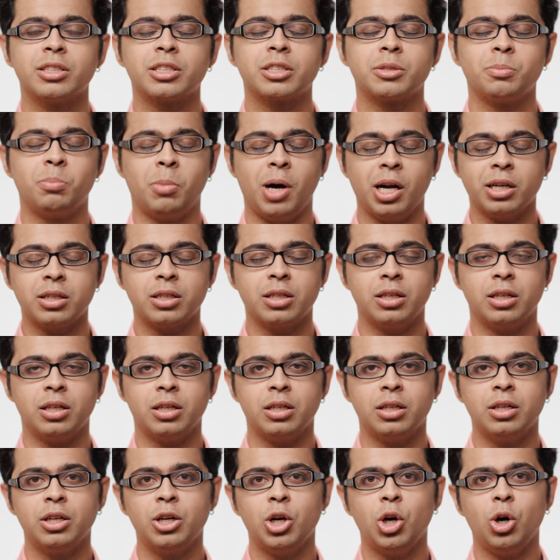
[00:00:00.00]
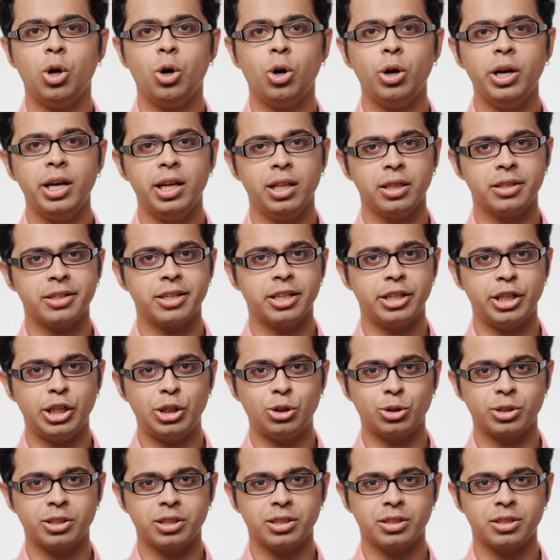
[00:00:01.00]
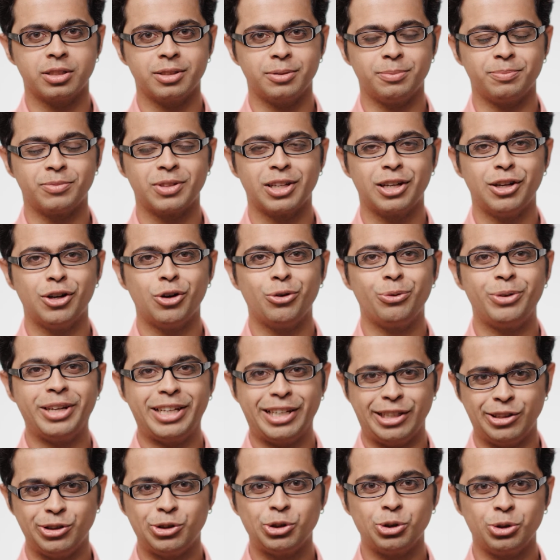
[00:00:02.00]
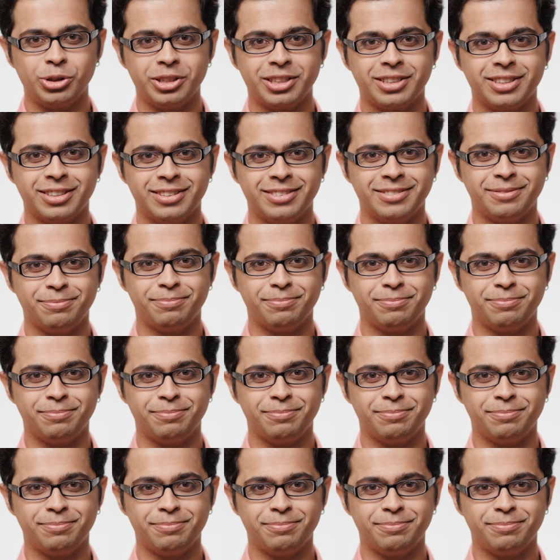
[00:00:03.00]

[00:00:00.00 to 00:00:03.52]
smart car, or healthcare ecosystem, we can do it.